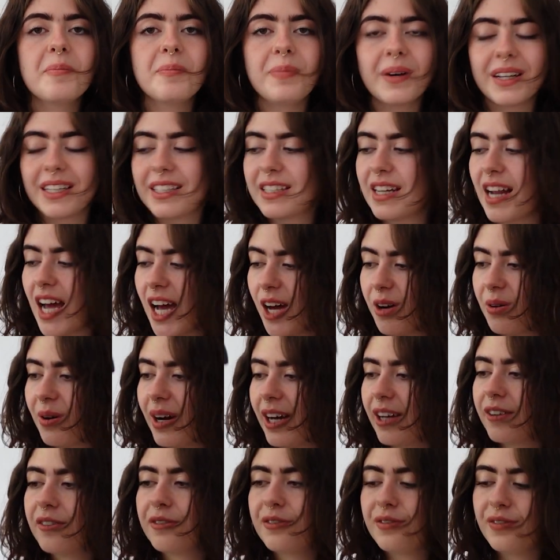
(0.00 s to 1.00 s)
But now
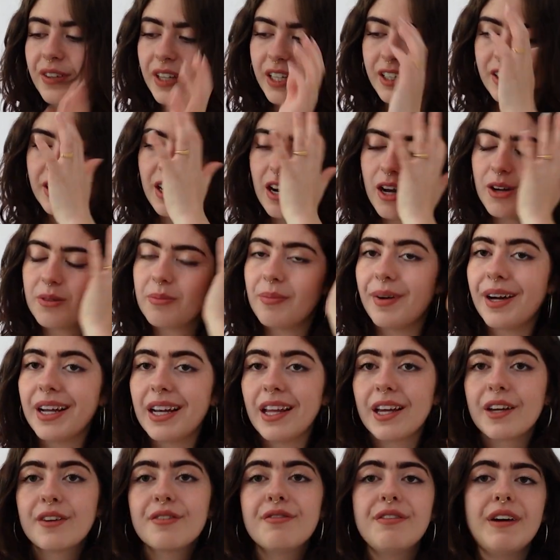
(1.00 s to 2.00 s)
I've figured out my
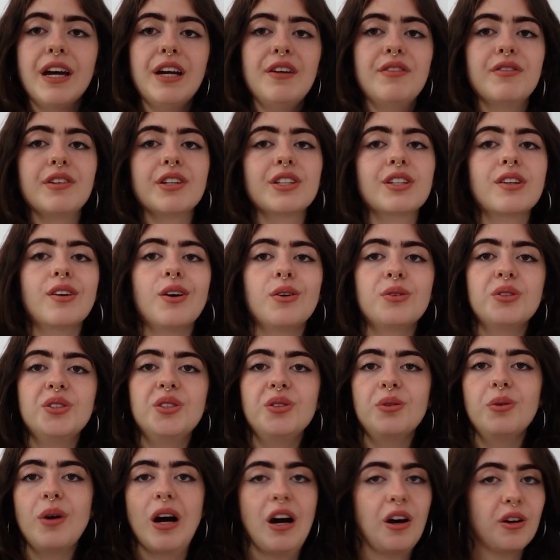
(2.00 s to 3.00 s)
like favorite
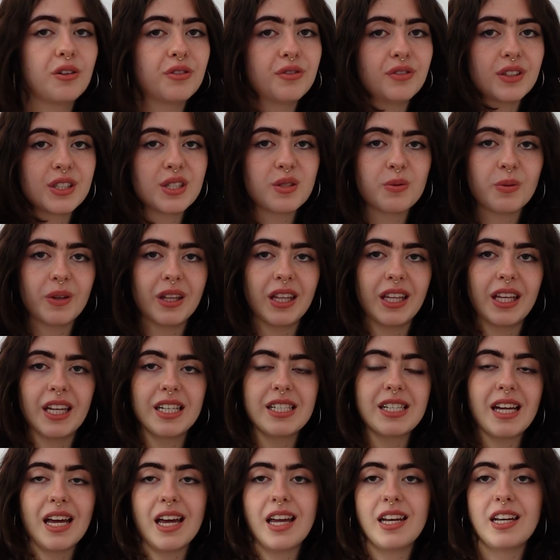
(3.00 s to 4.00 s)
go-to outfits with
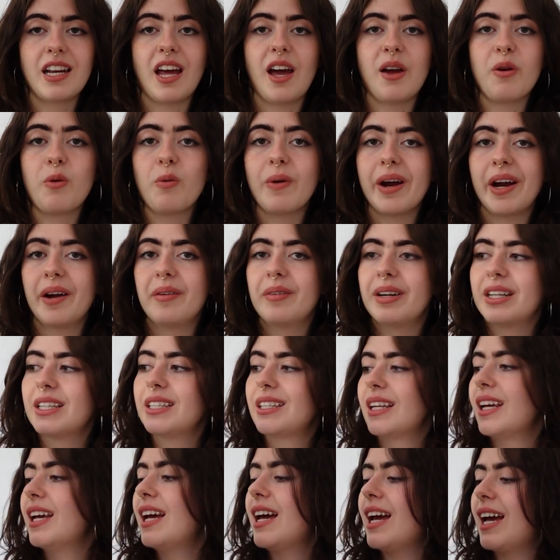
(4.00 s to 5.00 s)
it and I wear
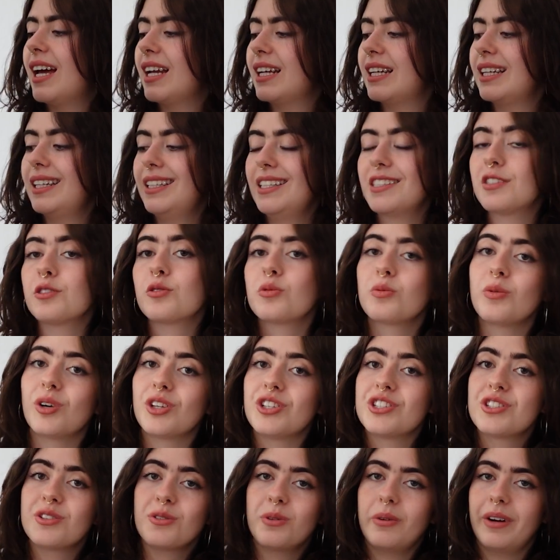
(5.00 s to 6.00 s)
it at least
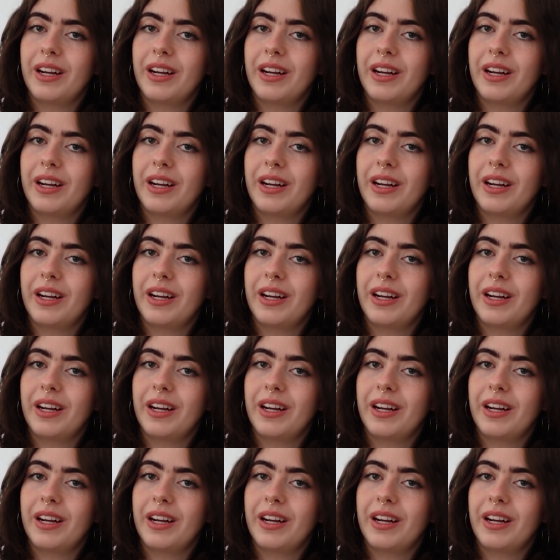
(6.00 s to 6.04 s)
once a